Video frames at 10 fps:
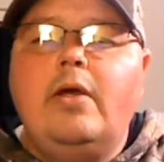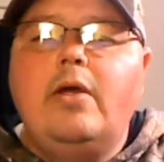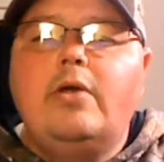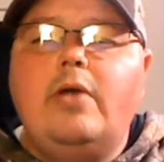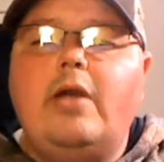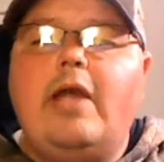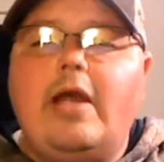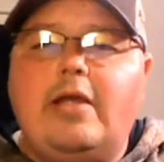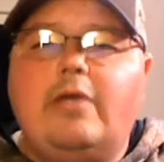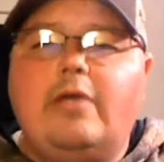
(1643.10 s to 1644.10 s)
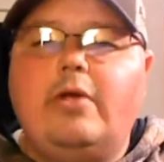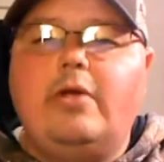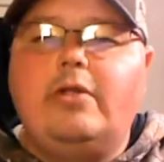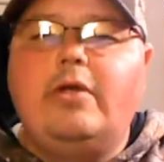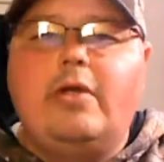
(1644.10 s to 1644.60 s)
Good, Addie.
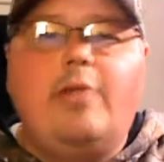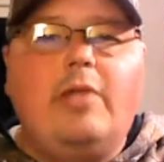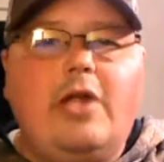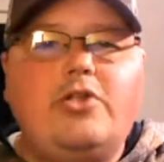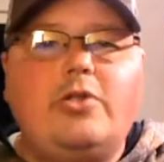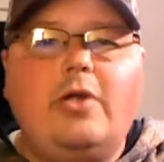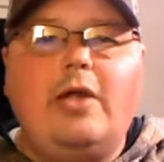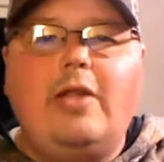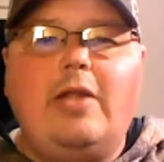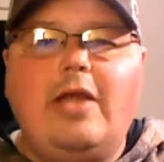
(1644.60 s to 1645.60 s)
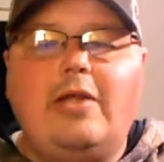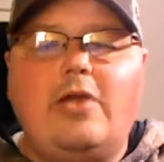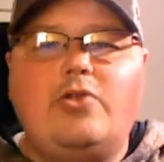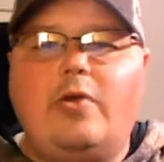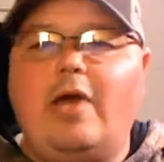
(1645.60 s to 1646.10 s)
Good. I'm glad you're liking that drone.